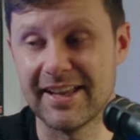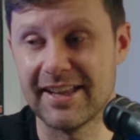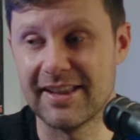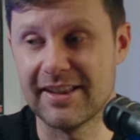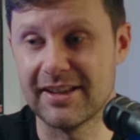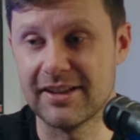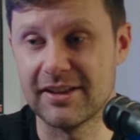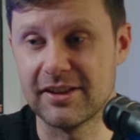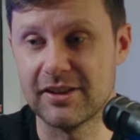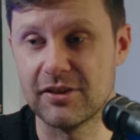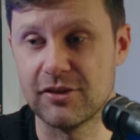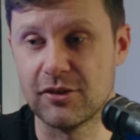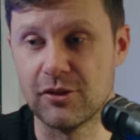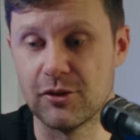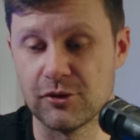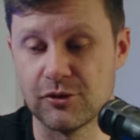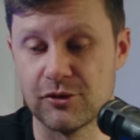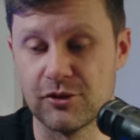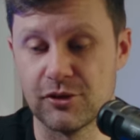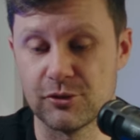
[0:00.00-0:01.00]
And
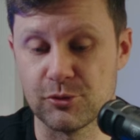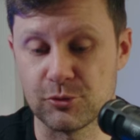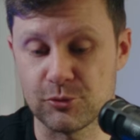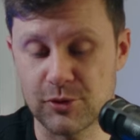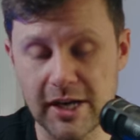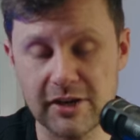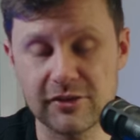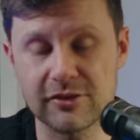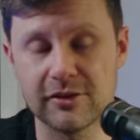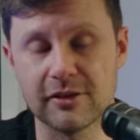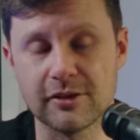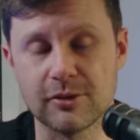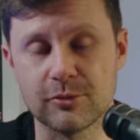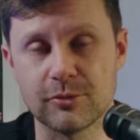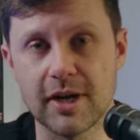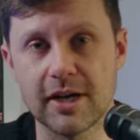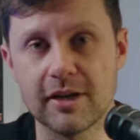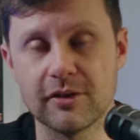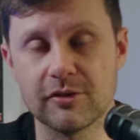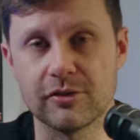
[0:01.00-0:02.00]
the direction that the
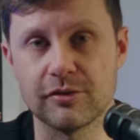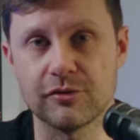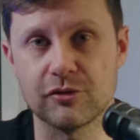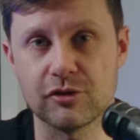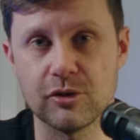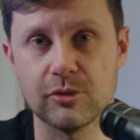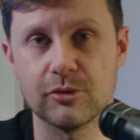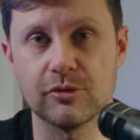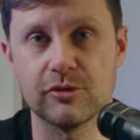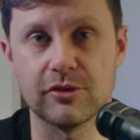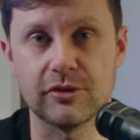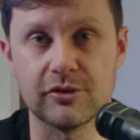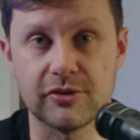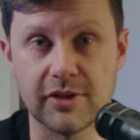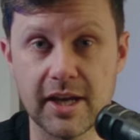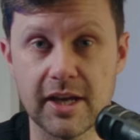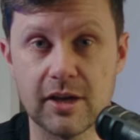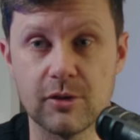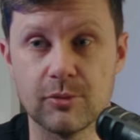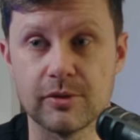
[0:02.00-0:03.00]
writers have chosen to
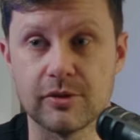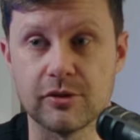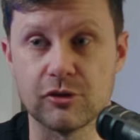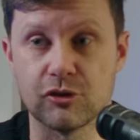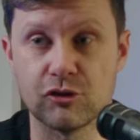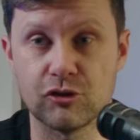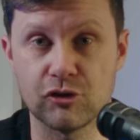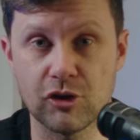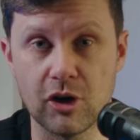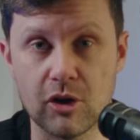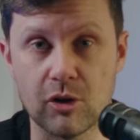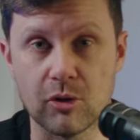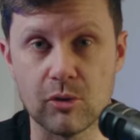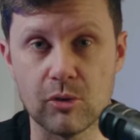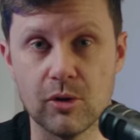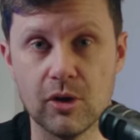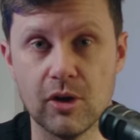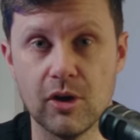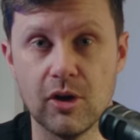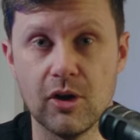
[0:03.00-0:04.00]
take with the
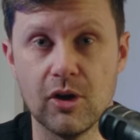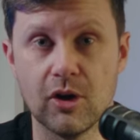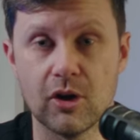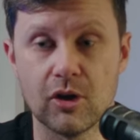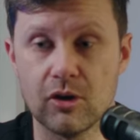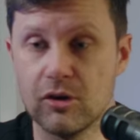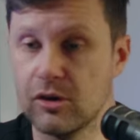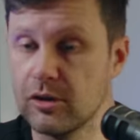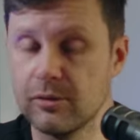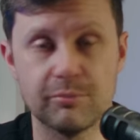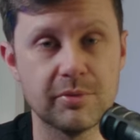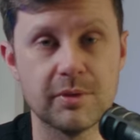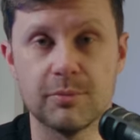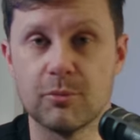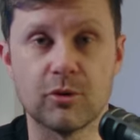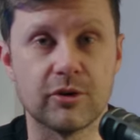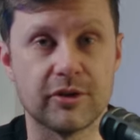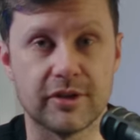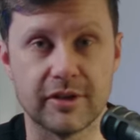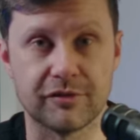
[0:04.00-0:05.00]
show couldn't be
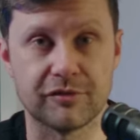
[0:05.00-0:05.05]
more